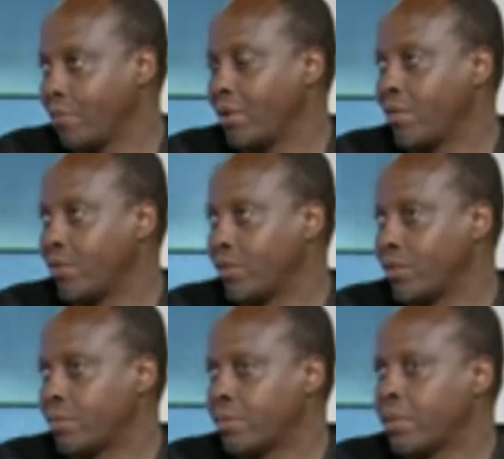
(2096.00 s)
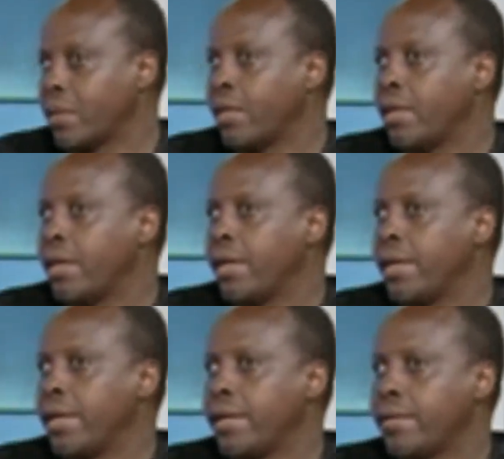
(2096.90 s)
benefit.
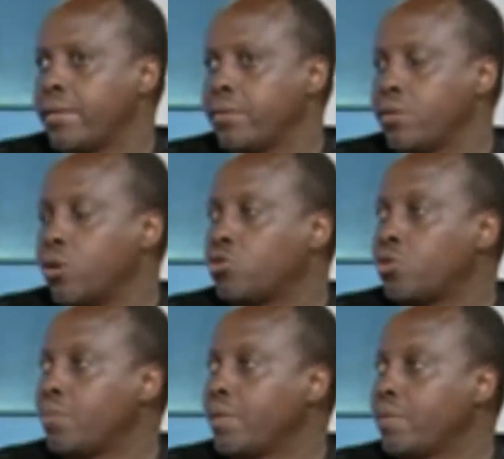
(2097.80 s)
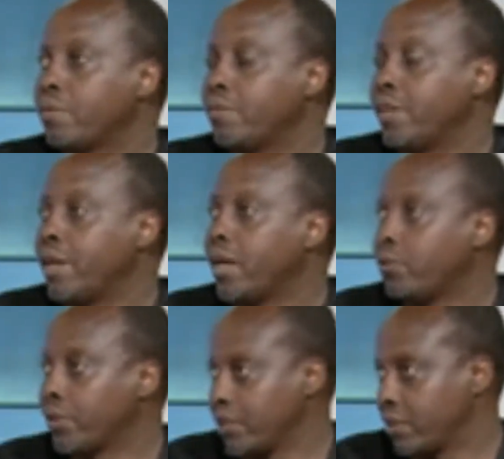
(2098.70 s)
Again, we also be very
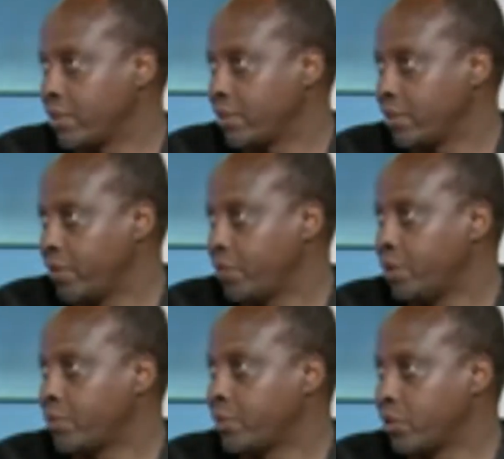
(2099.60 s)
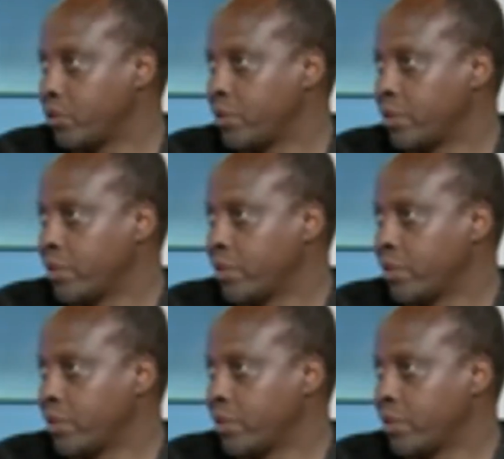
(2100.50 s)
accurate on what we are doing,